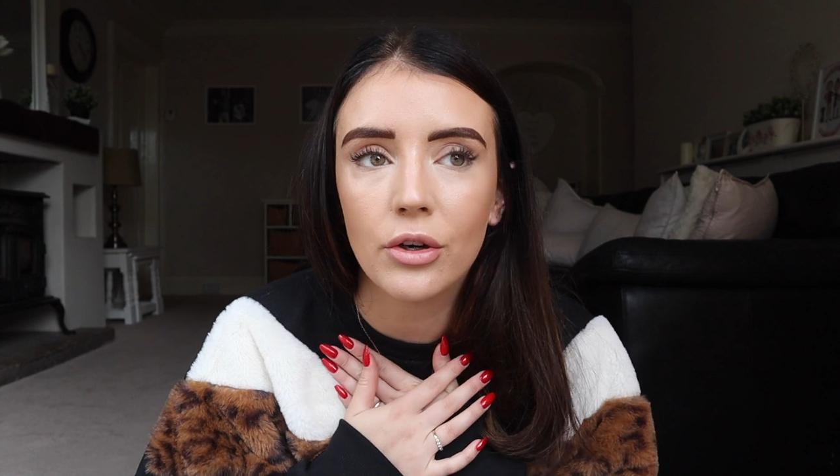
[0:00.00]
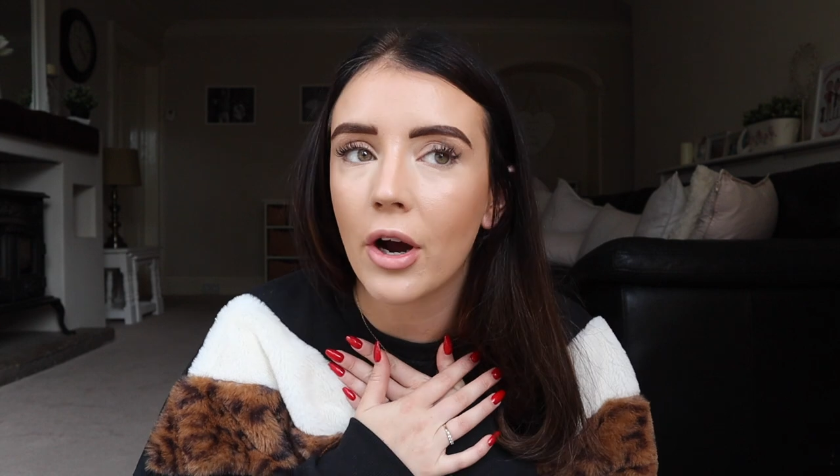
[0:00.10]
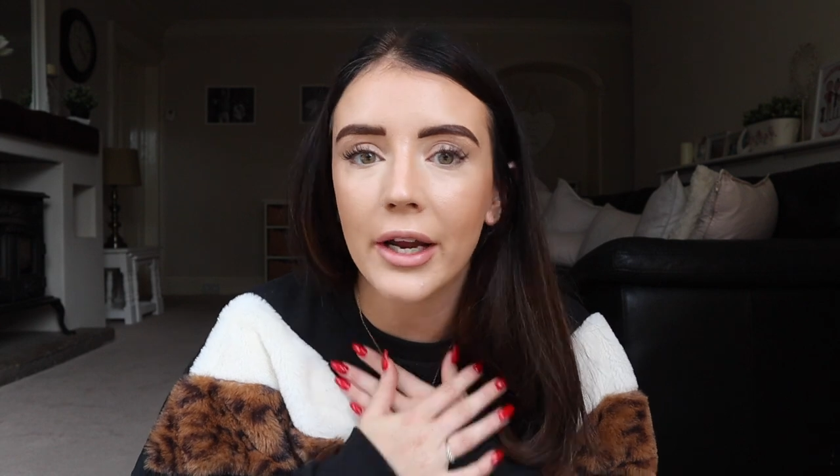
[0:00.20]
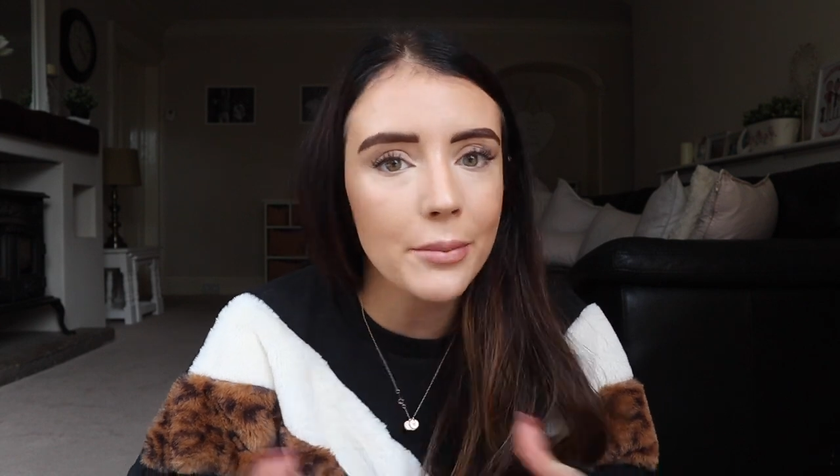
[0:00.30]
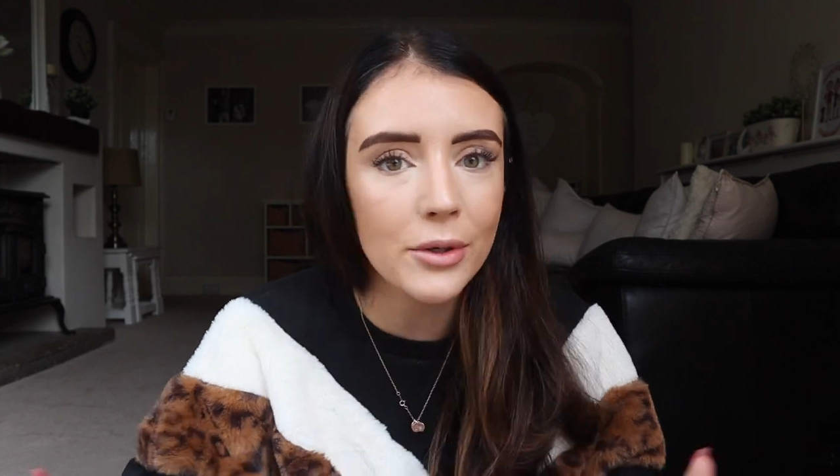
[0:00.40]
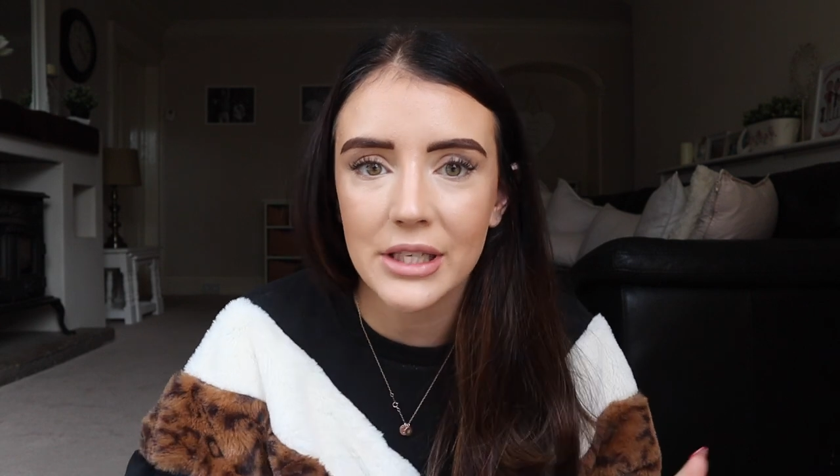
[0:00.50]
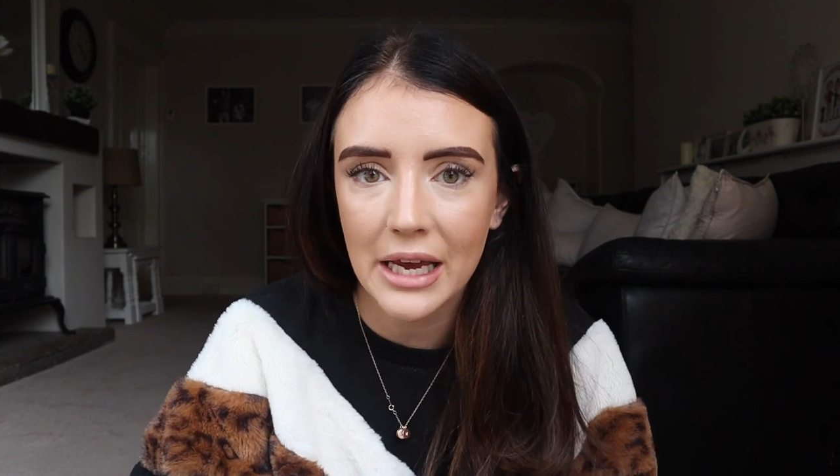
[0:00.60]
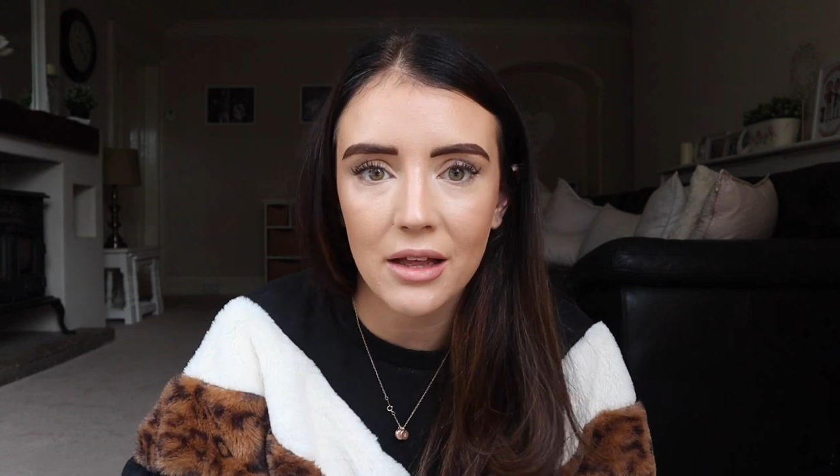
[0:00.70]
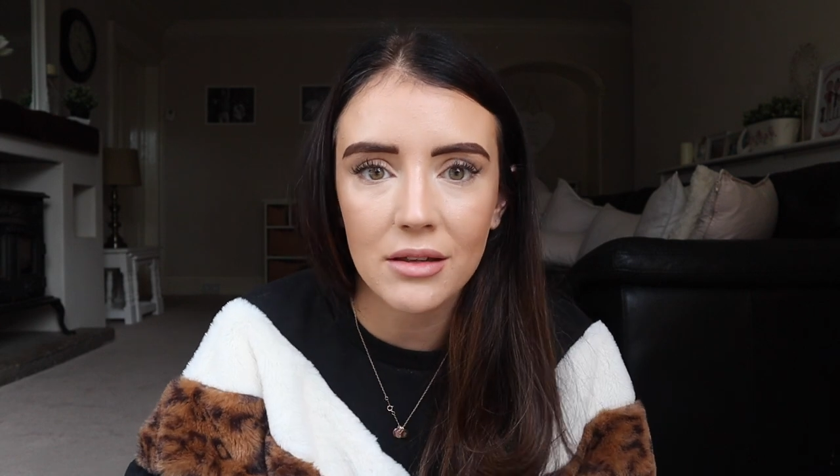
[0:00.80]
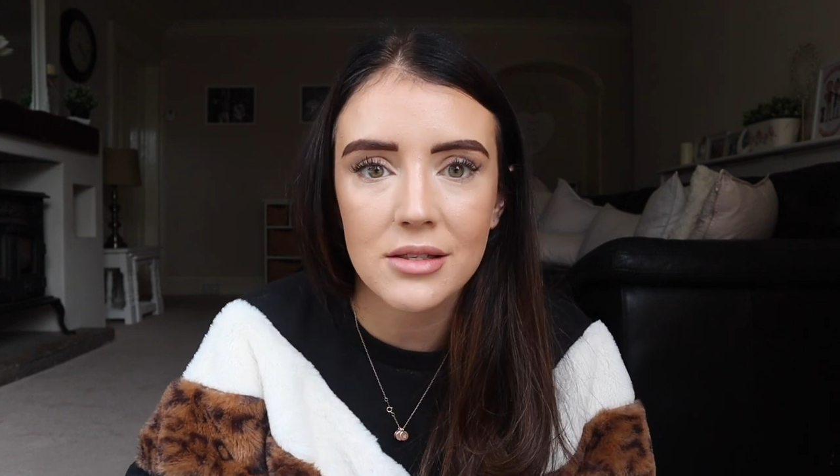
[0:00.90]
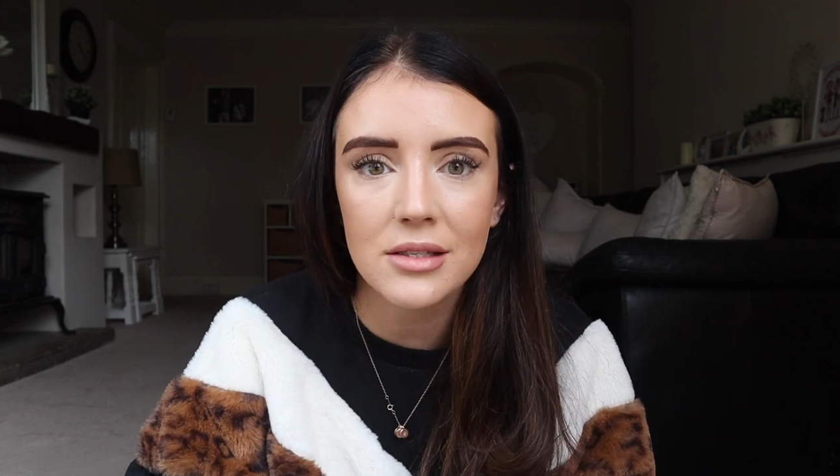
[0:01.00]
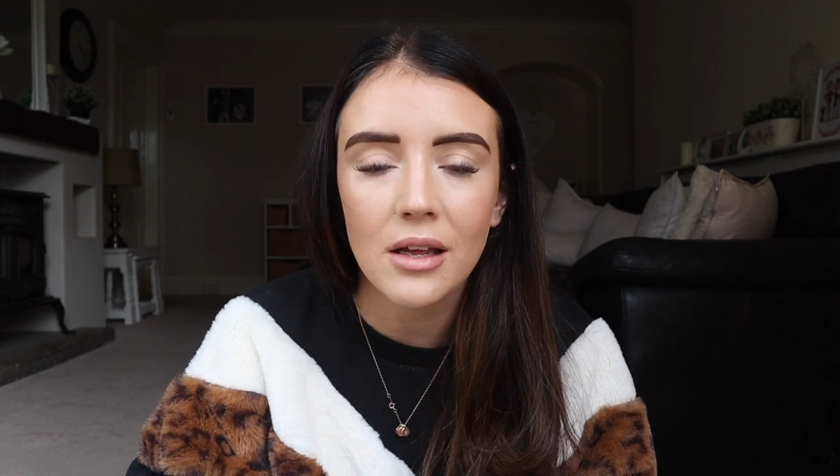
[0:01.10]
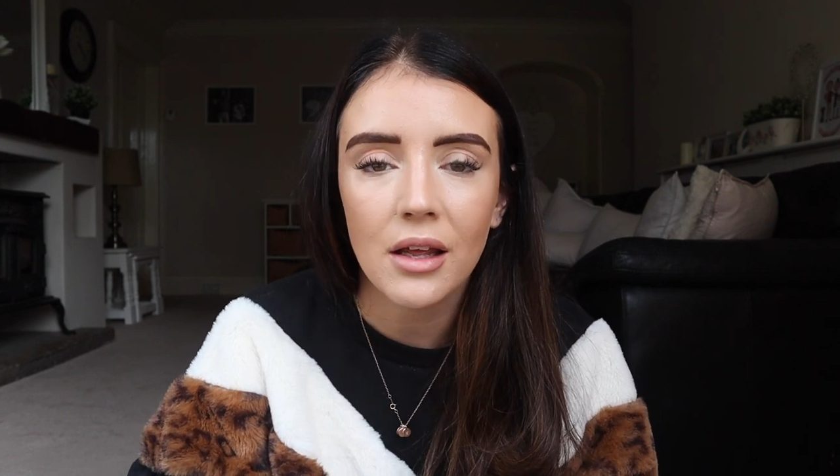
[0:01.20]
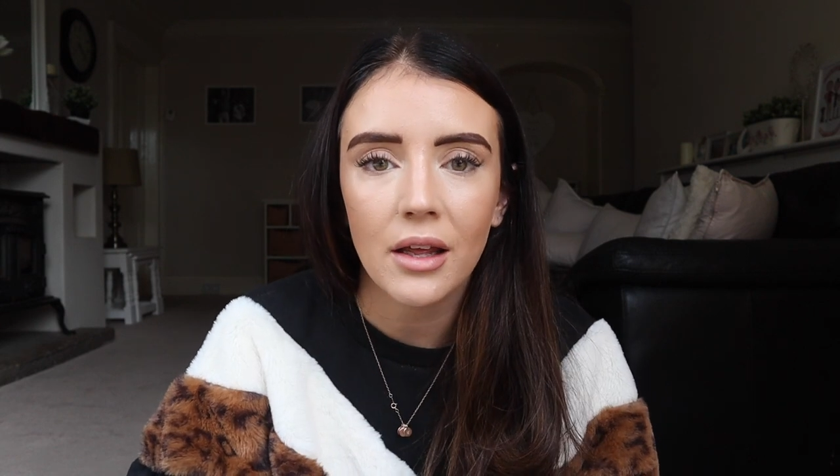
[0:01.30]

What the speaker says: not anybody else.